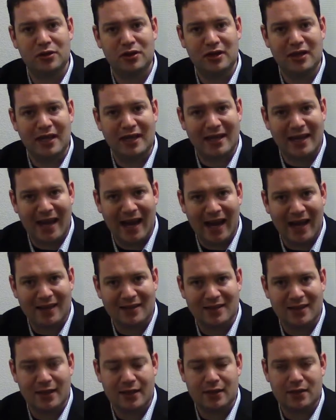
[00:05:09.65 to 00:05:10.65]

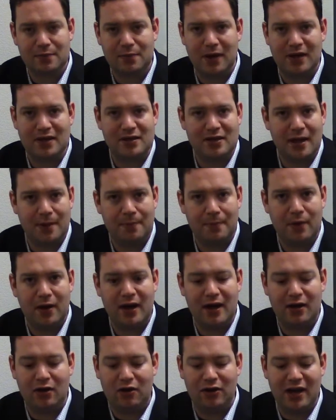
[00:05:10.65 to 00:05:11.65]
decant it by
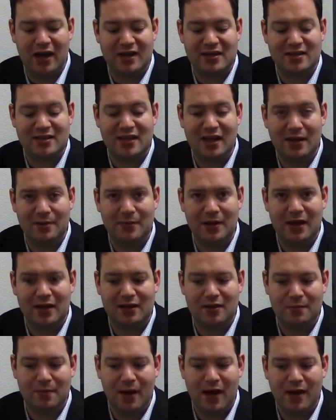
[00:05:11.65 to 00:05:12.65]
separating all that sediment at
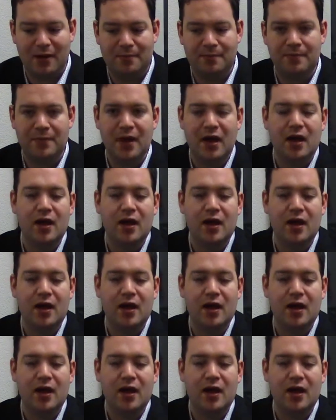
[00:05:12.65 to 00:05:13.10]
the bottom,